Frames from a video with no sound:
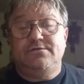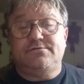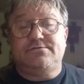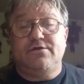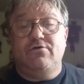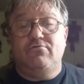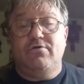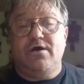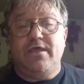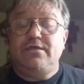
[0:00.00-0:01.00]
So,
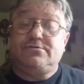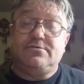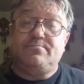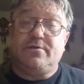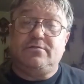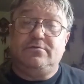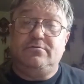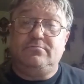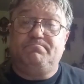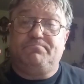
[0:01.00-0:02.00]
uh, and super
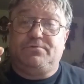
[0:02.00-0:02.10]
glue